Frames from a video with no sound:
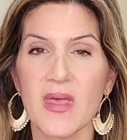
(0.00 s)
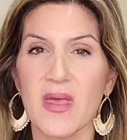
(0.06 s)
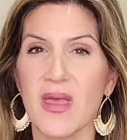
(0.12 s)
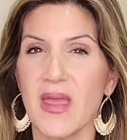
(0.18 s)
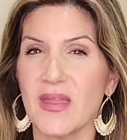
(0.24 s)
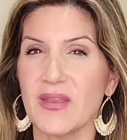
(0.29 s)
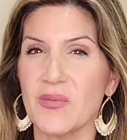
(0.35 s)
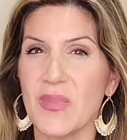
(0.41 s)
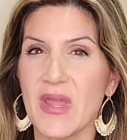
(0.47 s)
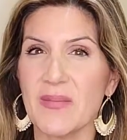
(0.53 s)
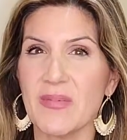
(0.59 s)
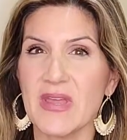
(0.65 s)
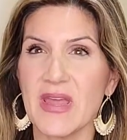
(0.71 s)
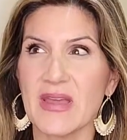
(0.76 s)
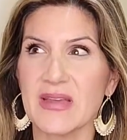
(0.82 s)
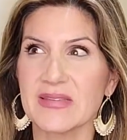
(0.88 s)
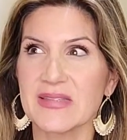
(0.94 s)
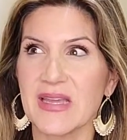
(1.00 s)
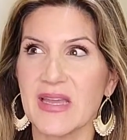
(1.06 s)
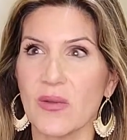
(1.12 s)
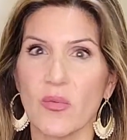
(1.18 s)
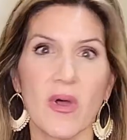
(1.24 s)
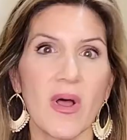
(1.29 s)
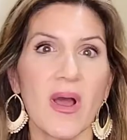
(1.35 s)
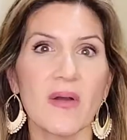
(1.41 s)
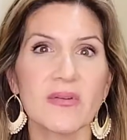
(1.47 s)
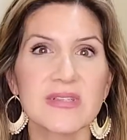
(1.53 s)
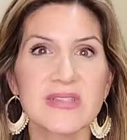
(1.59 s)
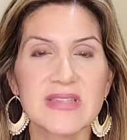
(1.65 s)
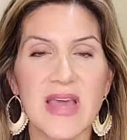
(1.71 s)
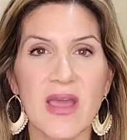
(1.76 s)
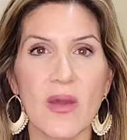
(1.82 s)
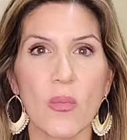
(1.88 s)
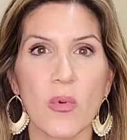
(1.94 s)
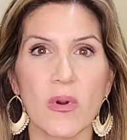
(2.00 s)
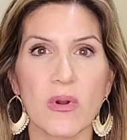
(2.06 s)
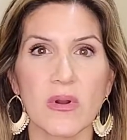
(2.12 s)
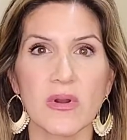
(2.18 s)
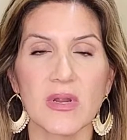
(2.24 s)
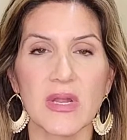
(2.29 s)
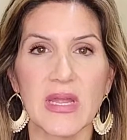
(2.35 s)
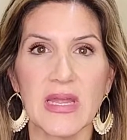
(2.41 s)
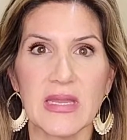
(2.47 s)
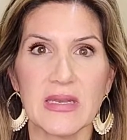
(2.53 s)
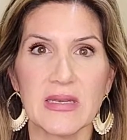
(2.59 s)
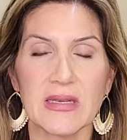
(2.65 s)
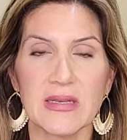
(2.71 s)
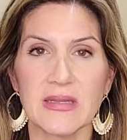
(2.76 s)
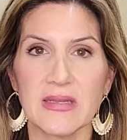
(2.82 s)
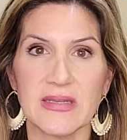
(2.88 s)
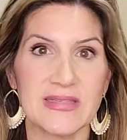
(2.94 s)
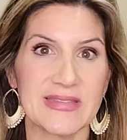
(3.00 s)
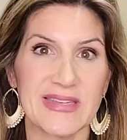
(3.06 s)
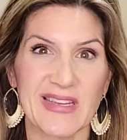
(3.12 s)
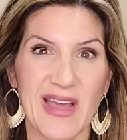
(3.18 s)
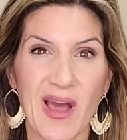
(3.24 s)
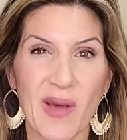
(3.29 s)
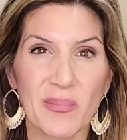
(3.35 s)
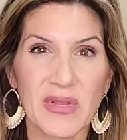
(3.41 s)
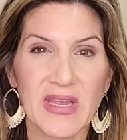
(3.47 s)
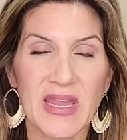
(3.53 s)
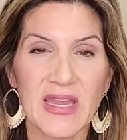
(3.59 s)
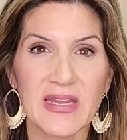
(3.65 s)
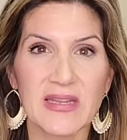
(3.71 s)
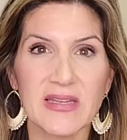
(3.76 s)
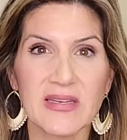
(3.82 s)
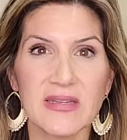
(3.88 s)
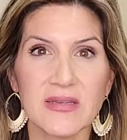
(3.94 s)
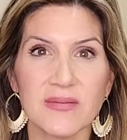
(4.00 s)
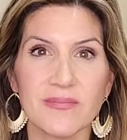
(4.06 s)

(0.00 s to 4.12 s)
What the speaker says: And you may be asking, well, how does that work? And is it complicated?